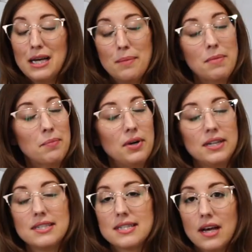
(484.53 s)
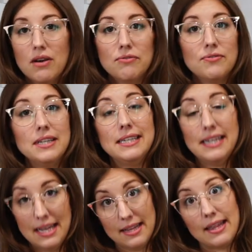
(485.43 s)
my pregnant self
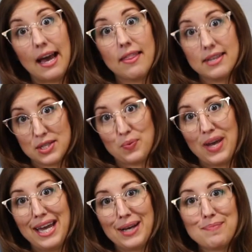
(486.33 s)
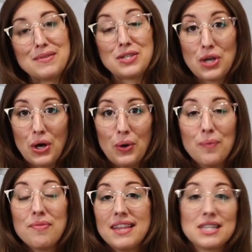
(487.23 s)
needed that this week.
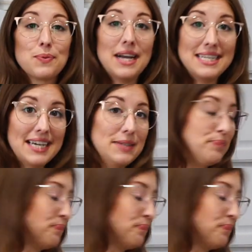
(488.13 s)
So that's what I did.